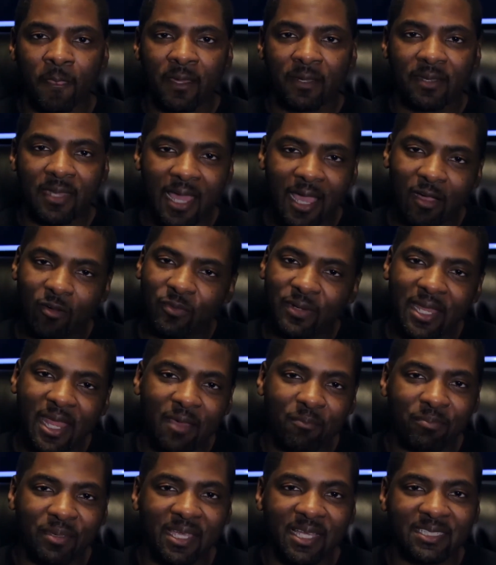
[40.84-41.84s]
Now, with
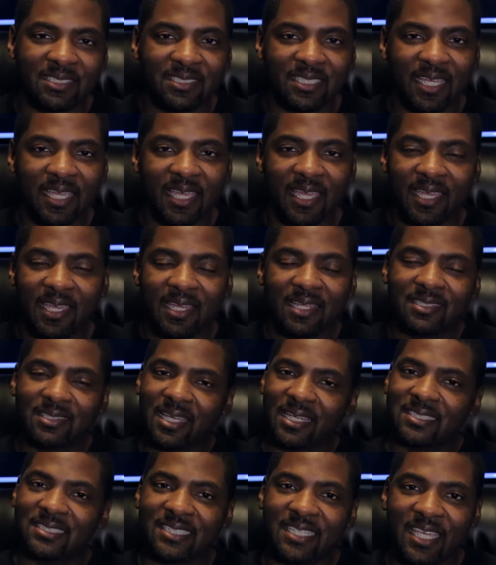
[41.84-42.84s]
that being said,
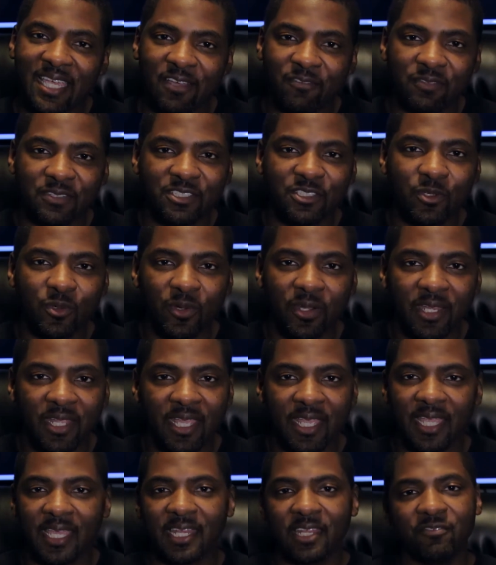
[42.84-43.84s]
thanks again for tuning
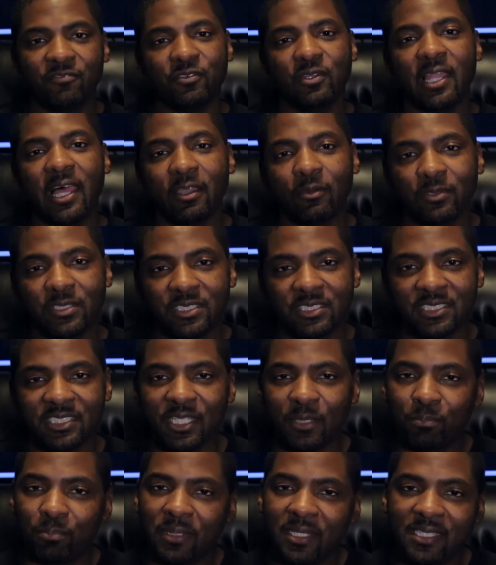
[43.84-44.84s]
in, and if you like what you
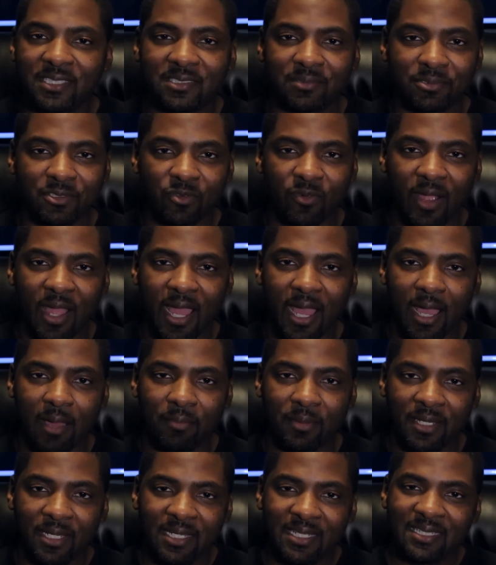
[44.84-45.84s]
see, please
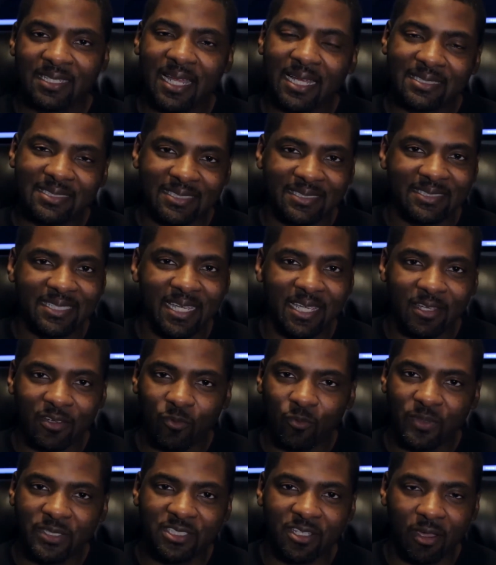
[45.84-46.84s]
subscribe. Now today,
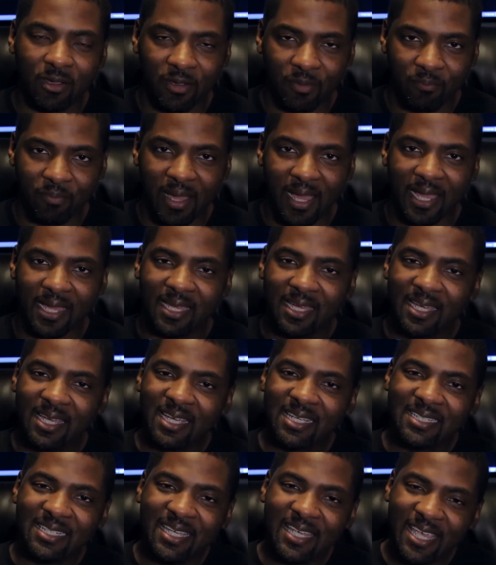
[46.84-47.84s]
we're talking about
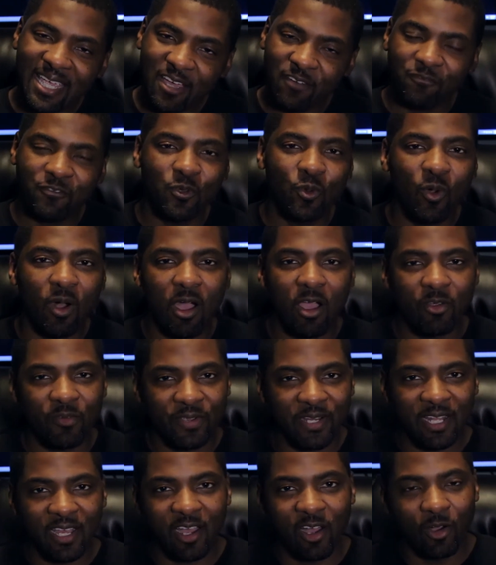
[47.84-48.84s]
if you
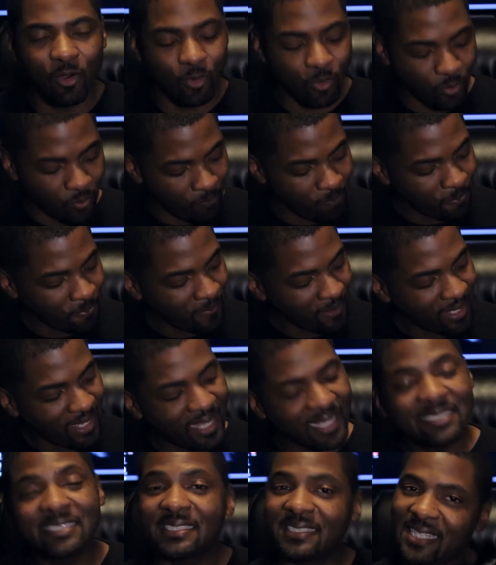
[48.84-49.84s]
already own
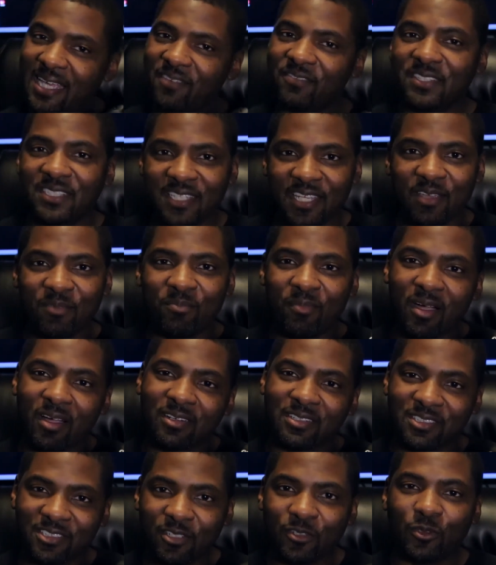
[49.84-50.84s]
a 7D
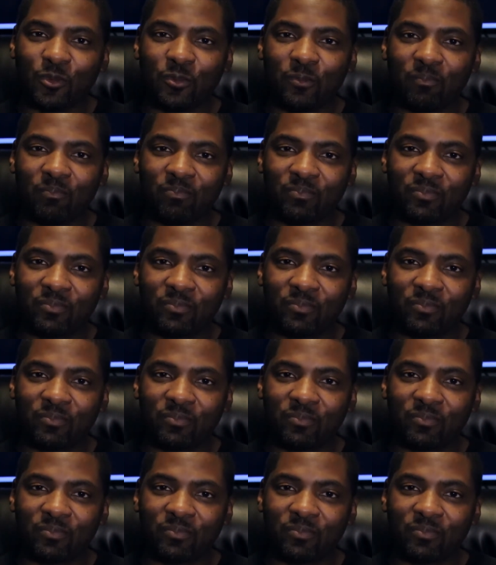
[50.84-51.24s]
Mark II,